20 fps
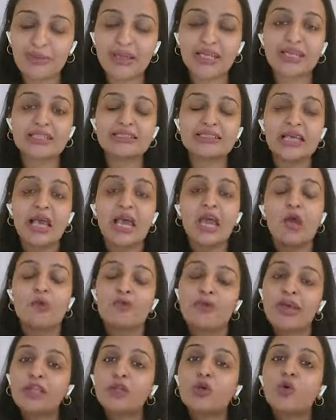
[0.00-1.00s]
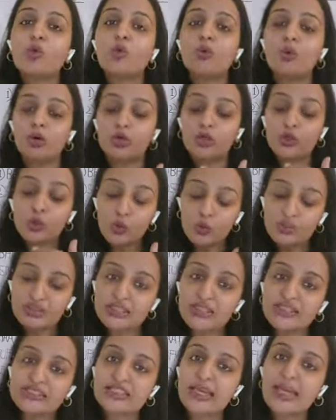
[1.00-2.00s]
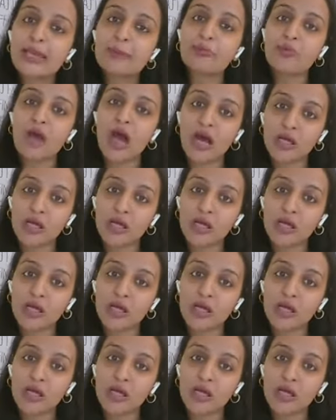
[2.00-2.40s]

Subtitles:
Because when you use the same